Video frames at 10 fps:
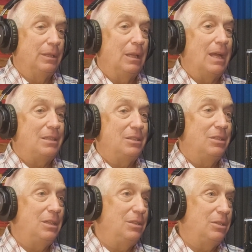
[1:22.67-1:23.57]

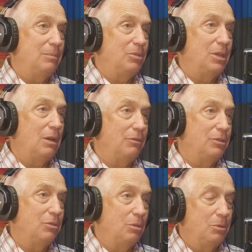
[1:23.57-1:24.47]
licensees themselves
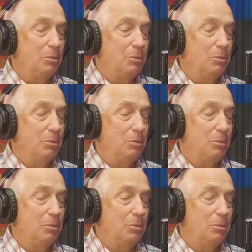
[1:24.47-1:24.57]
in terms of